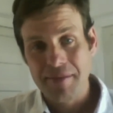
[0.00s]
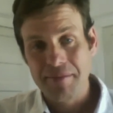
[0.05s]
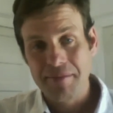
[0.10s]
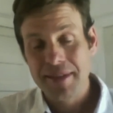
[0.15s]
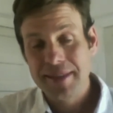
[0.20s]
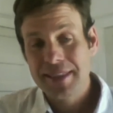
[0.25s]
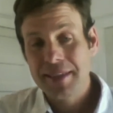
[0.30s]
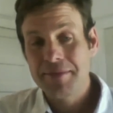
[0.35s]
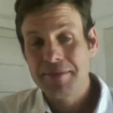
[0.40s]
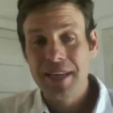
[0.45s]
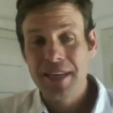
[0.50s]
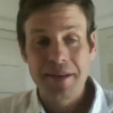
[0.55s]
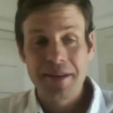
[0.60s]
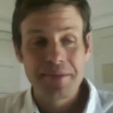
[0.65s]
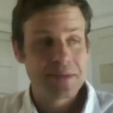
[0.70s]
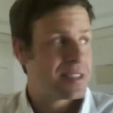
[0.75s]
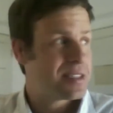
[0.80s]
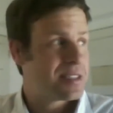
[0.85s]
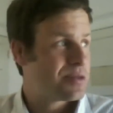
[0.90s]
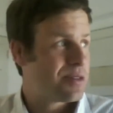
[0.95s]
But
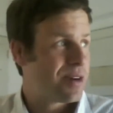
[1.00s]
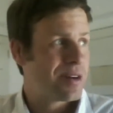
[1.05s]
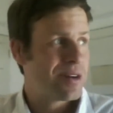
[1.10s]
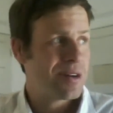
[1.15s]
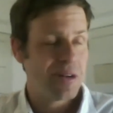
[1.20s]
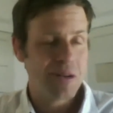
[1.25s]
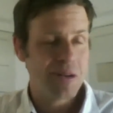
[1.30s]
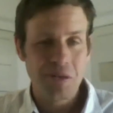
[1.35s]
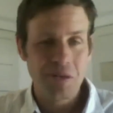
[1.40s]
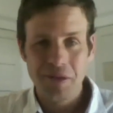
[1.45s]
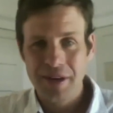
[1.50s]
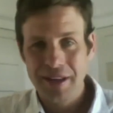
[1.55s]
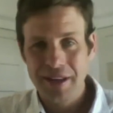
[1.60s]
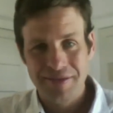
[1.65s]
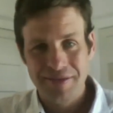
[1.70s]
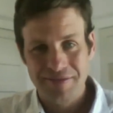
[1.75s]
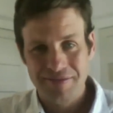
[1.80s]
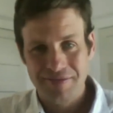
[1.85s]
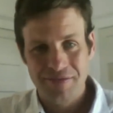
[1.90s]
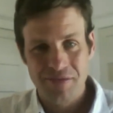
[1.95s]
sometimes they struggle with
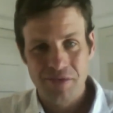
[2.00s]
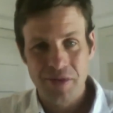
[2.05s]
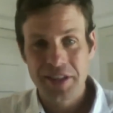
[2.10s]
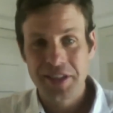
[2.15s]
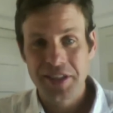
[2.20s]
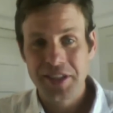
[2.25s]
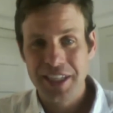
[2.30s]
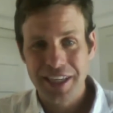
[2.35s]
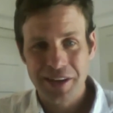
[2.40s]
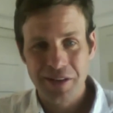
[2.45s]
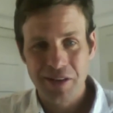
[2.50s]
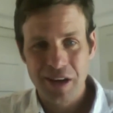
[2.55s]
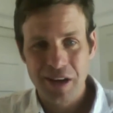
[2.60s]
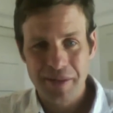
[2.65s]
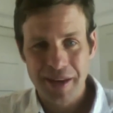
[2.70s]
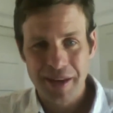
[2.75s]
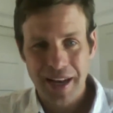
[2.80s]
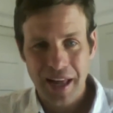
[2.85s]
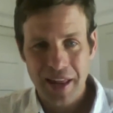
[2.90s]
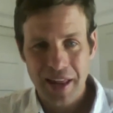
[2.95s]
reaching
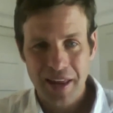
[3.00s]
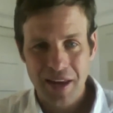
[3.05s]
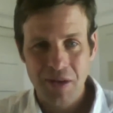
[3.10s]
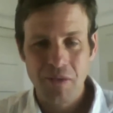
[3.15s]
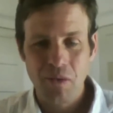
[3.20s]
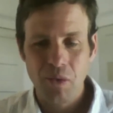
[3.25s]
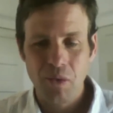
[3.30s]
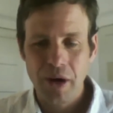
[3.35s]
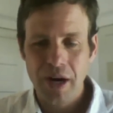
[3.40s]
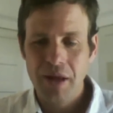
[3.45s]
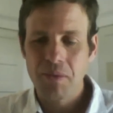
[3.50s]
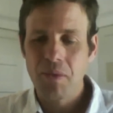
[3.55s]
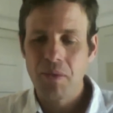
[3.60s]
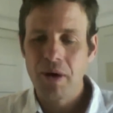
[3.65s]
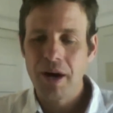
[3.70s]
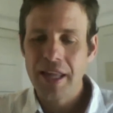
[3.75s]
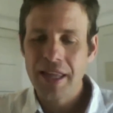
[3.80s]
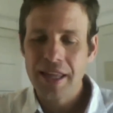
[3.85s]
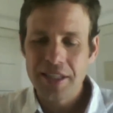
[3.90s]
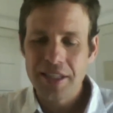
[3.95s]
agreement. I think one
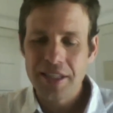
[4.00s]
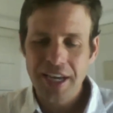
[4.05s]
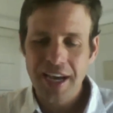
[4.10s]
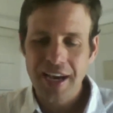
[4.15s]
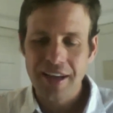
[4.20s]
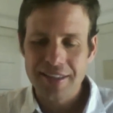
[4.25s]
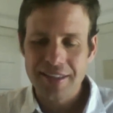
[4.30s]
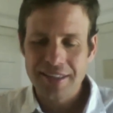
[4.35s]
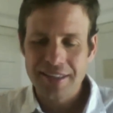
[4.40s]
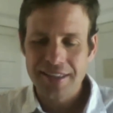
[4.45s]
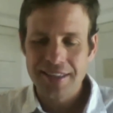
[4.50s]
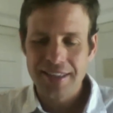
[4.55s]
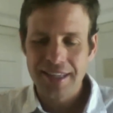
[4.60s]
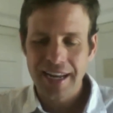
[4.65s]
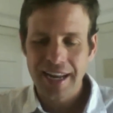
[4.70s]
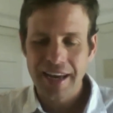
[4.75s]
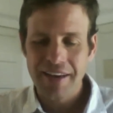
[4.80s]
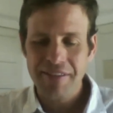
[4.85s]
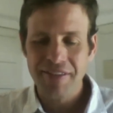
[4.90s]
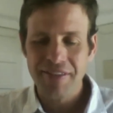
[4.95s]
of the challenges
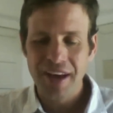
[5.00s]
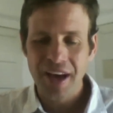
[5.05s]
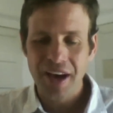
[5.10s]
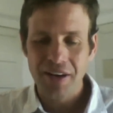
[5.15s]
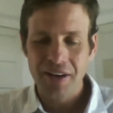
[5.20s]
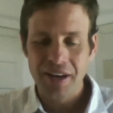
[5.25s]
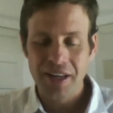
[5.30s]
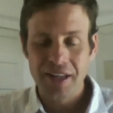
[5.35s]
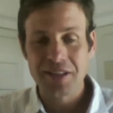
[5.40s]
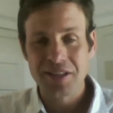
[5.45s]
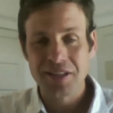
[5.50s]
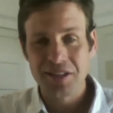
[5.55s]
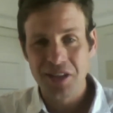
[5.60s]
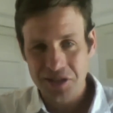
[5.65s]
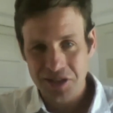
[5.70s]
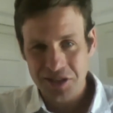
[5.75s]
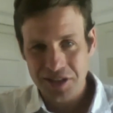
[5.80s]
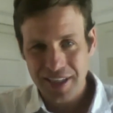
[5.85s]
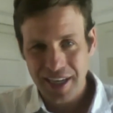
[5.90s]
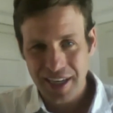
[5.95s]
that I found in the
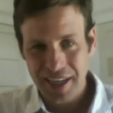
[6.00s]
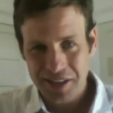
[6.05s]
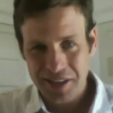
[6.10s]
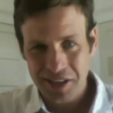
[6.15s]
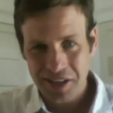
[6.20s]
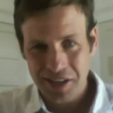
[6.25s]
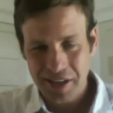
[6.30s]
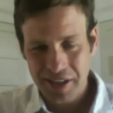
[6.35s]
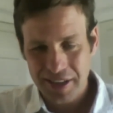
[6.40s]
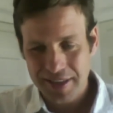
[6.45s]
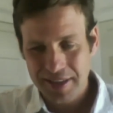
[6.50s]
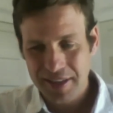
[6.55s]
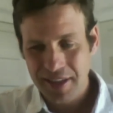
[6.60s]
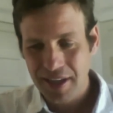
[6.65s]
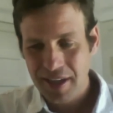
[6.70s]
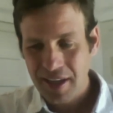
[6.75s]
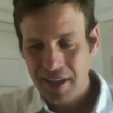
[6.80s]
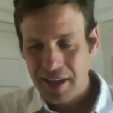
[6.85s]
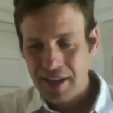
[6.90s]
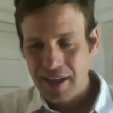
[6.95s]
social sector is
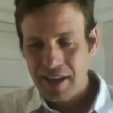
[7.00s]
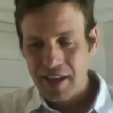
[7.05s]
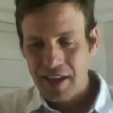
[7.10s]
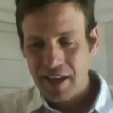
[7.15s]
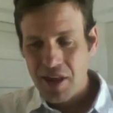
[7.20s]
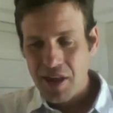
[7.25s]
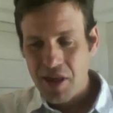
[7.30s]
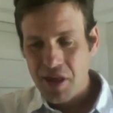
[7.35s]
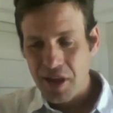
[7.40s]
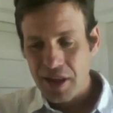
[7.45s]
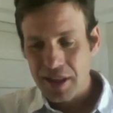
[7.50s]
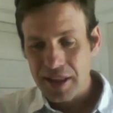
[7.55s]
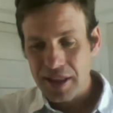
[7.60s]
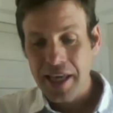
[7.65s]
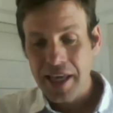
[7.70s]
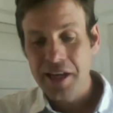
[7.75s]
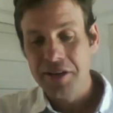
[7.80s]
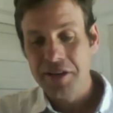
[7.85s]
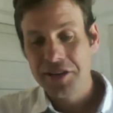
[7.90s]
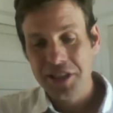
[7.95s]
the
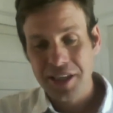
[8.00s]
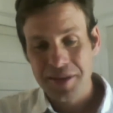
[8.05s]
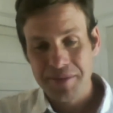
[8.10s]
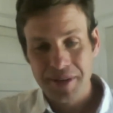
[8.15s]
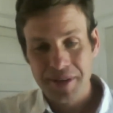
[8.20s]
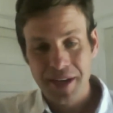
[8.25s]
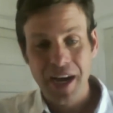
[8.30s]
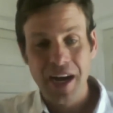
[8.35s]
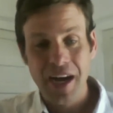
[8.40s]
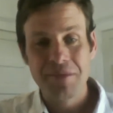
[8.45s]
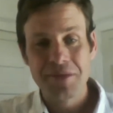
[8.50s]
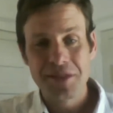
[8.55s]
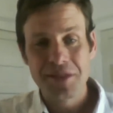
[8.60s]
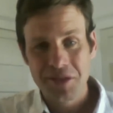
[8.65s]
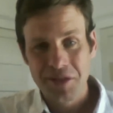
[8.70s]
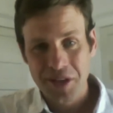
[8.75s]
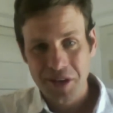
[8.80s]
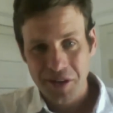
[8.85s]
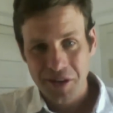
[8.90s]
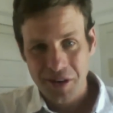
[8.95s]
leadership comes
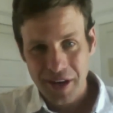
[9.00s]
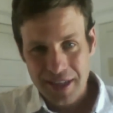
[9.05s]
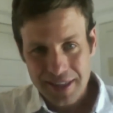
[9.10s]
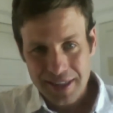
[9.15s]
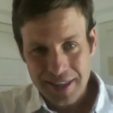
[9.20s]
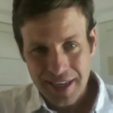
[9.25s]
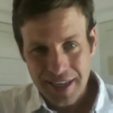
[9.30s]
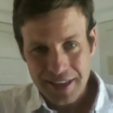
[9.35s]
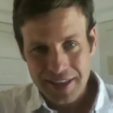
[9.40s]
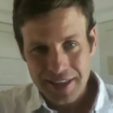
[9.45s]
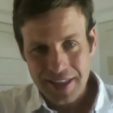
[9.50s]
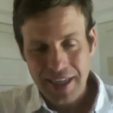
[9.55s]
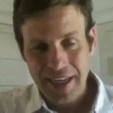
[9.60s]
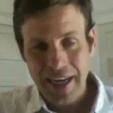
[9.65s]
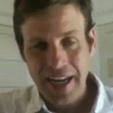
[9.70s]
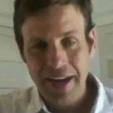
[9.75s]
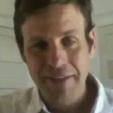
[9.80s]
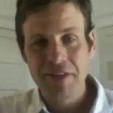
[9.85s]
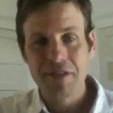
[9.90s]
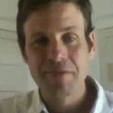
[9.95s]
to an organization
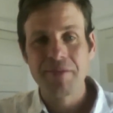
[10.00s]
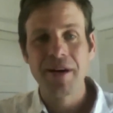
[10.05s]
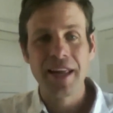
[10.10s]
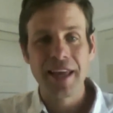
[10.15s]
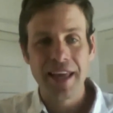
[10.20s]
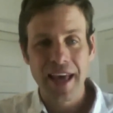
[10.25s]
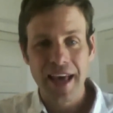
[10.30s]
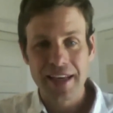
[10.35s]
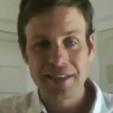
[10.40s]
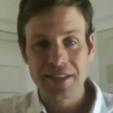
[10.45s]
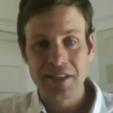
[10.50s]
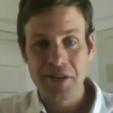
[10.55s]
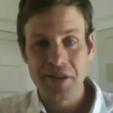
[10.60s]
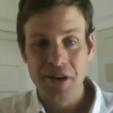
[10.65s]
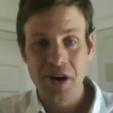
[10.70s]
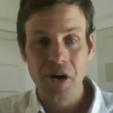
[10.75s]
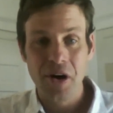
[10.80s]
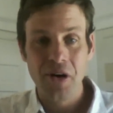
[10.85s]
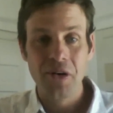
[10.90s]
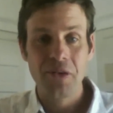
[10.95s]
and everybody has
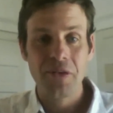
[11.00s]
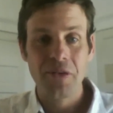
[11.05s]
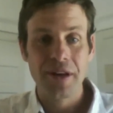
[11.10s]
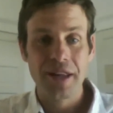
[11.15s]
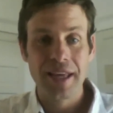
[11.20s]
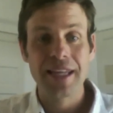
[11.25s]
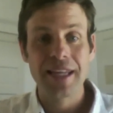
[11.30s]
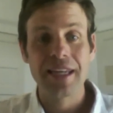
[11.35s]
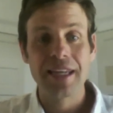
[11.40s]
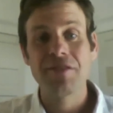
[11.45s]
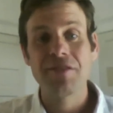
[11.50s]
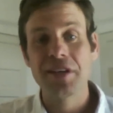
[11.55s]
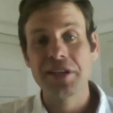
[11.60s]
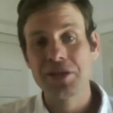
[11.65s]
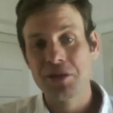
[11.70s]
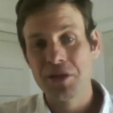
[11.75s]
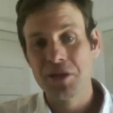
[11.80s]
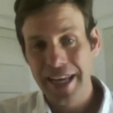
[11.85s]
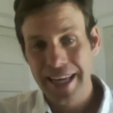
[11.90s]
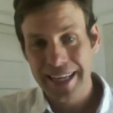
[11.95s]
their own
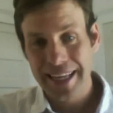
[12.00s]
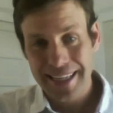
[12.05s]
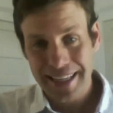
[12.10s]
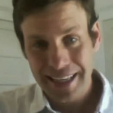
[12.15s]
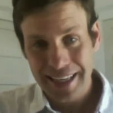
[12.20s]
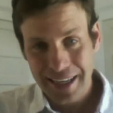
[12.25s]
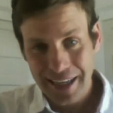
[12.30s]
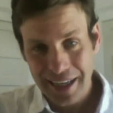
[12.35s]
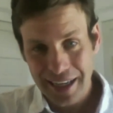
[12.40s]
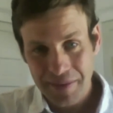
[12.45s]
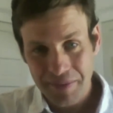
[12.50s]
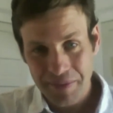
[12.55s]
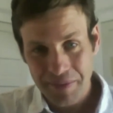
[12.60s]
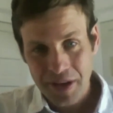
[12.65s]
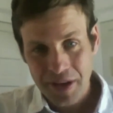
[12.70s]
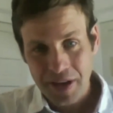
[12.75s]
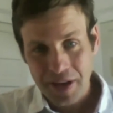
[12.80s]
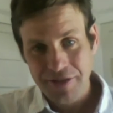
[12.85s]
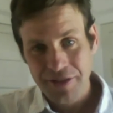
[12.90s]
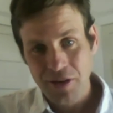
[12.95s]
individual idea
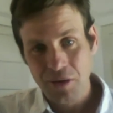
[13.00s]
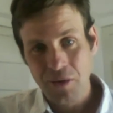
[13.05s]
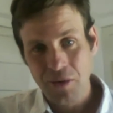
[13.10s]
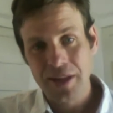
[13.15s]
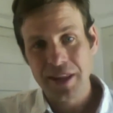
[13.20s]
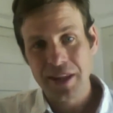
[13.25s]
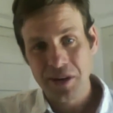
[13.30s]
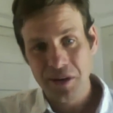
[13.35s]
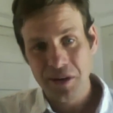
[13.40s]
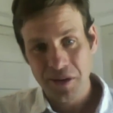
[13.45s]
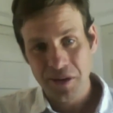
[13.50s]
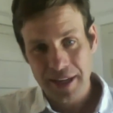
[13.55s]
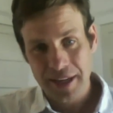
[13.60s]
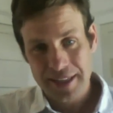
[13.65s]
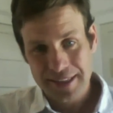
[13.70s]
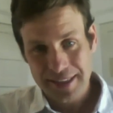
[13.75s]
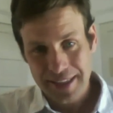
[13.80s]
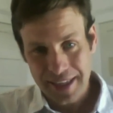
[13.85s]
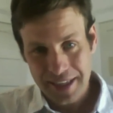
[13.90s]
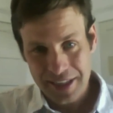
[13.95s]
for what the
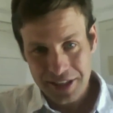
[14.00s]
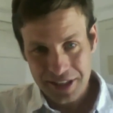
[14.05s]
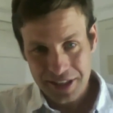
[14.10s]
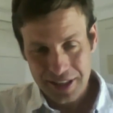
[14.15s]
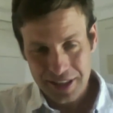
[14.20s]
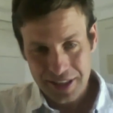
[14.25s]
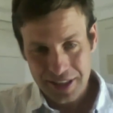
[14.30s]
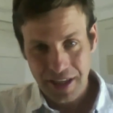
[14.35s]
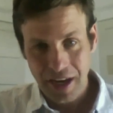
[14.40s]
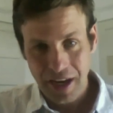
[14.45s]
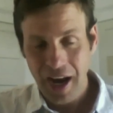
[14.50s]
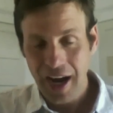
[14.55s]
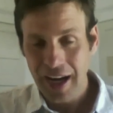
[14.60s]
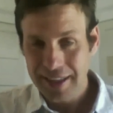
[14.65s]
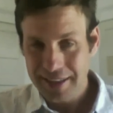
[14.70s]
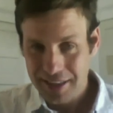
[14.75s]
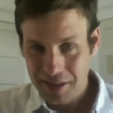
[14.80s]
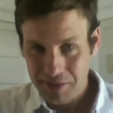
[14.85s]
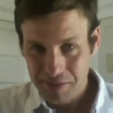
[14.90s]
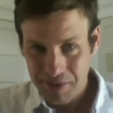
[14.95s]
organization
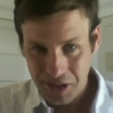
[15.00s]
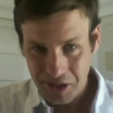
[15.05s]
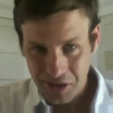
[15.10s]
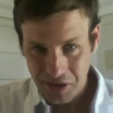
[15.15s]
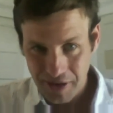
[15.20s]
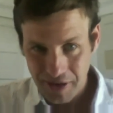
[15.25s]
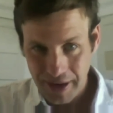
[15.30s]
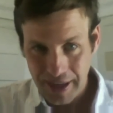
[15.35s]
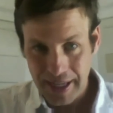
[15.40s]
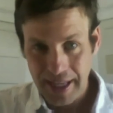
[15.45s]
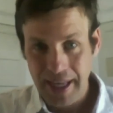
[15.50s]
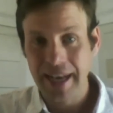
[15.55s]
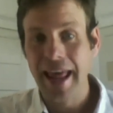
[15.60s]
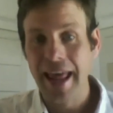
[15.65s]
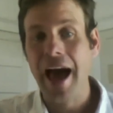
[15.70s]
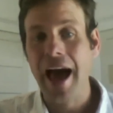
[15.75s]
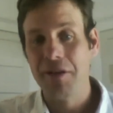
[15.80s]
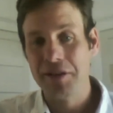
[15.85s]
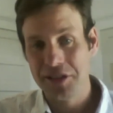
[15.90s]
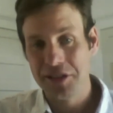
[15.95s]
ought to be doing and
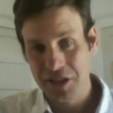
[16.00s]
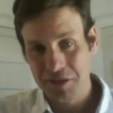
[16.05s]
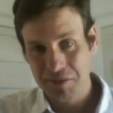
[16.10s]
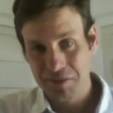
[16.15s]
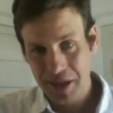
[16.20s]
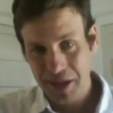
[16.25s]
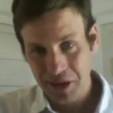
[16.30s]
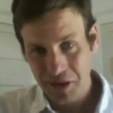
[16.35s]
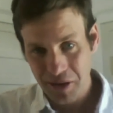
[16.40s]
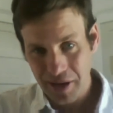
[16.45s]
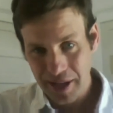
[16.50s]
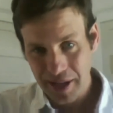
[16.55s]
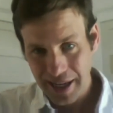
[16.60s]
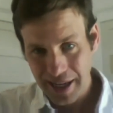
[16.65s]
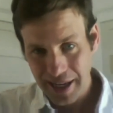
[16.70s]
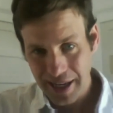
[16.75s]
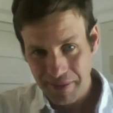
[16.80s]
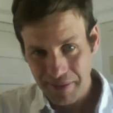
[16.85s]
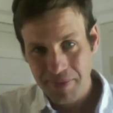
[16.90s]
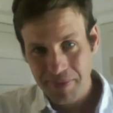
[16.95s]
how it should be doing
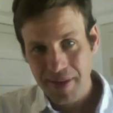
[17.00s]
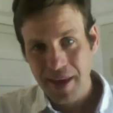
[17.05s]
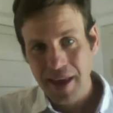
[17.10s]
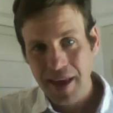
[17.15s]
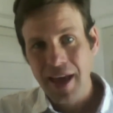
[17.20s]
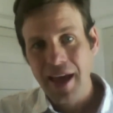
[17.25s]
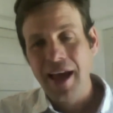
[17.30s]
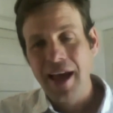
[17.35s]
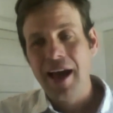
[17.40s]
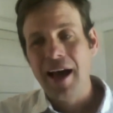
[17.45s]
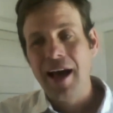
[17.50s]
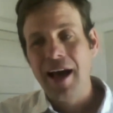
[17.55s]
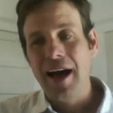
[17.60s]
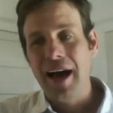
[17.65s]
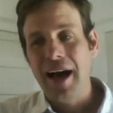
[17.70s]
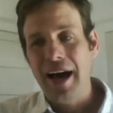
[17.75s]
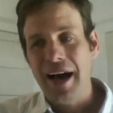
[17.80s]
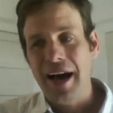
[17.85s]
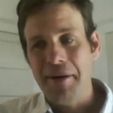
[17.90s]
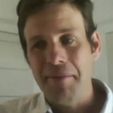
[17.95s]

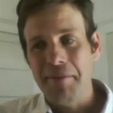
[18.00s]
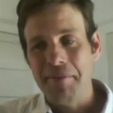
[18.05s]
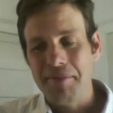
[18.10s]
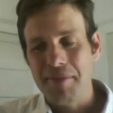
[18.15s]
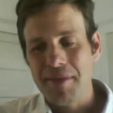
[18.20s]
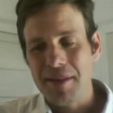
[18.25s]
it.